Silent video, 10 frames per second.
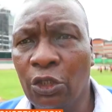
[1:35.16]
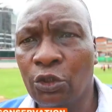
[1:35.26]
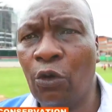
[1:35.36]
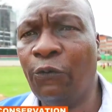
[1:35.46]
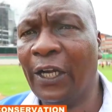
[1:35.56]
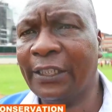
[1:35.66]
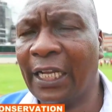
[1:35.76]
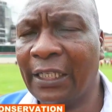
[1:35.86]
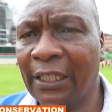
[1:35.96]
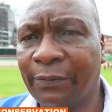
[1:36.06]
So far,
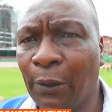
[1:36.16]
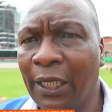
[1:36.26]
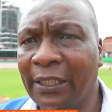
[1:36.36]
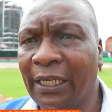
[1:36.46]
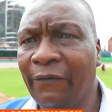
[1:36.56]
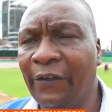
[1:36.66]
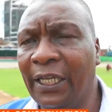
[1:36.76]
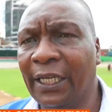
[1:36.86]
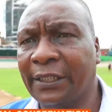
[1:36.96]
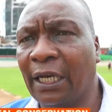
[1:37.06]
Tana has planted in
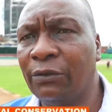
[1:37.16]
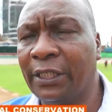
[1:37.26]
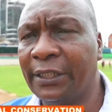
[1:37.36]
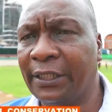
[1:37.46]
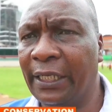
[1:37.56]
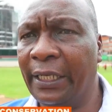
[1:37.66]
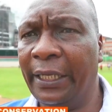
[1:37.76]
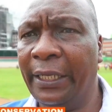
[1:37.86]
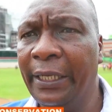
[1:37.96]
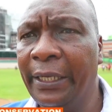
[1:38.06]
various counties
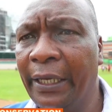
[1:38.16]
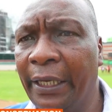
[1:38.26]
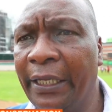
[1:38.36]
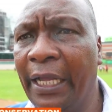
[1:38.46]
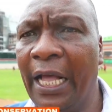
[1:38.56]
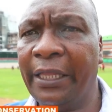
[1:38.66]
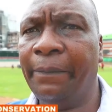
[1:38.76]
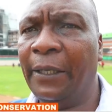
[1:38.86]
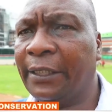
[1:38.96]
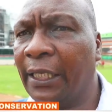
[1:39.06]
in Athi
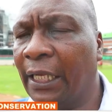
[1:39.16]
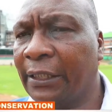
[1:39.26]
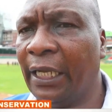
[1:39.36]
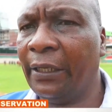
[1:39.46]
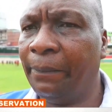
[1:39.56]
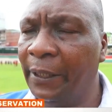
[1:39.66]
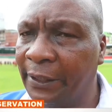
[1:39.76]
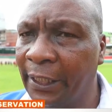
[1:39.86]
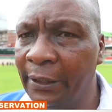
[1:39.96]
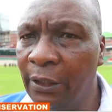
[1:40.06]
Basin and Tana
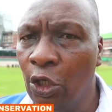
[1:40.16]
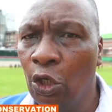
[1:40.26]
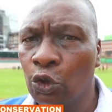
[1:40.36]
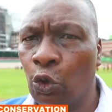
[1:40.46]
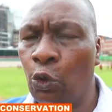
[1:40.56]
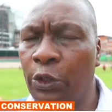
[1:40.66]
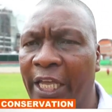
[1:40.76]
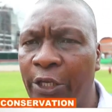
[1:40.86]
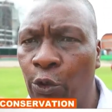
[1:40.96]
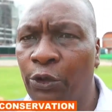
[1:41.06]
Basin. So
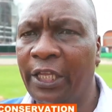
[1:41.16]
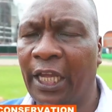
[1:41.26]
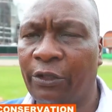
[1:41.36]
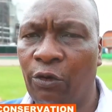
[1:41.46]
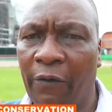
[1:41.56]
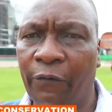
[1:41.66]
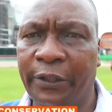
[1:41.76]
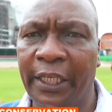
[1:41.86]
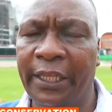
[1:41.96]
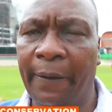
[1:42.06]
the youth that you have
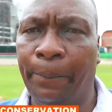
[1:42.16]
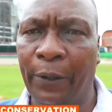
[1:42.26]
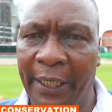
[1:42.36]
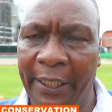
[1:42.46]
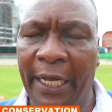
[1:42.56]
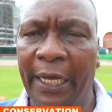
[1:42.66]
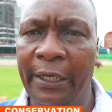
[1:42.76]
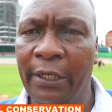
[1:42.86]
seen them playing here,